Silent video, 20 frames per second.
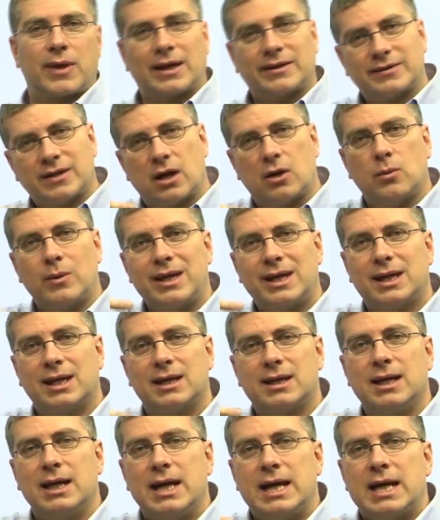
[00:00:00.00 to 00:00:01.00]
That's how we
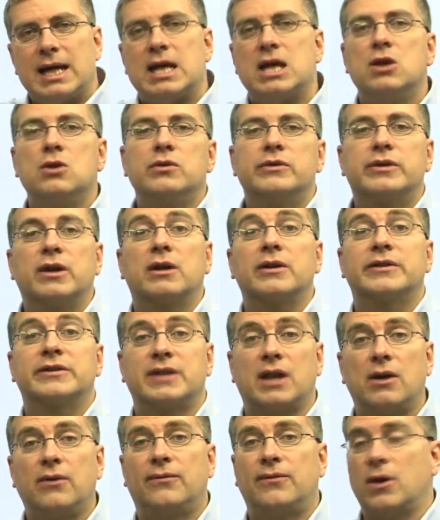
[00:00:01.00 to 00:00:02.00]
can use our
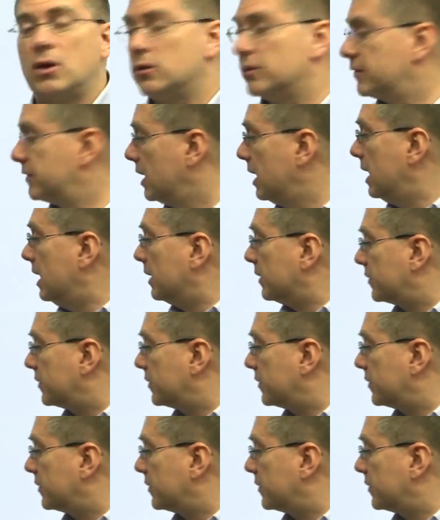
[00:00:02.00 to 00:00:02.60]
cell phones.